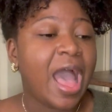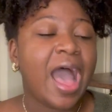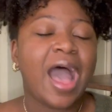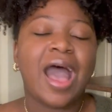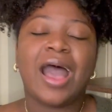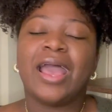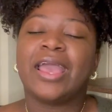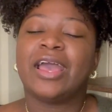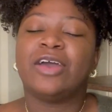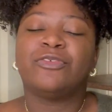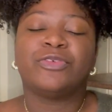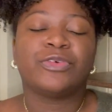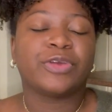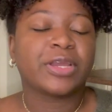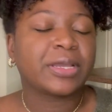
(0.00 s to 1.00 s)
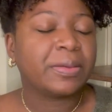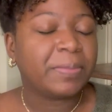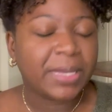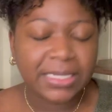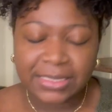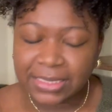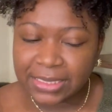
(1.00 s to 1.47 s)
I have
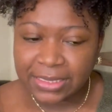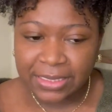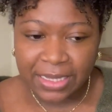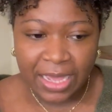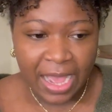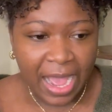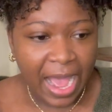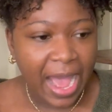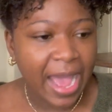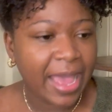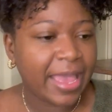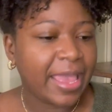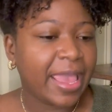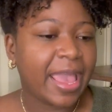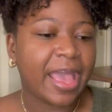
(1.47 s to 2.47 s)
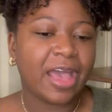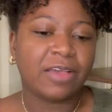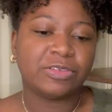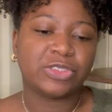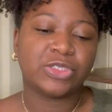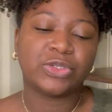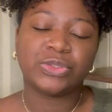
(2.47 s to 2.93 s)
recommended, I
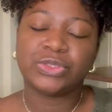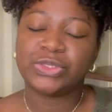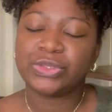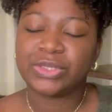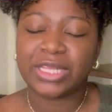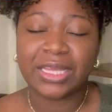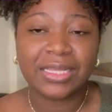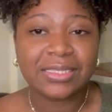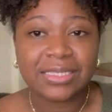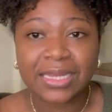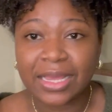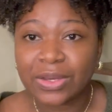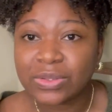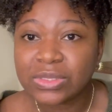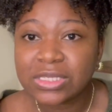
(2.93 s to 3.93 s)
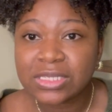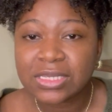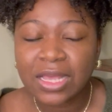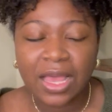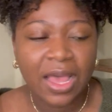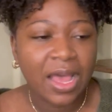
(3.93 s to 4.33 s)
have shown you the ins and outs.